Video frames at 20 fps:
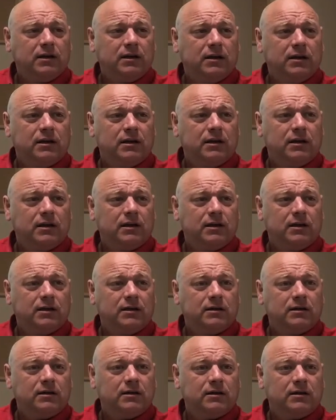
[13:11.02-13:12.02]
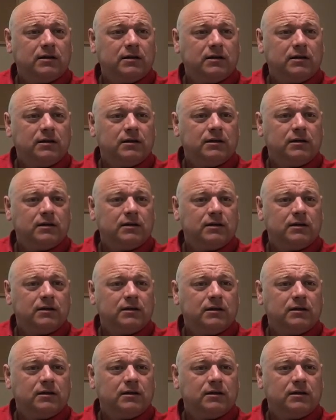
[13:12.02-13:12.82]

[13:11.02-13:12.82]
(silence)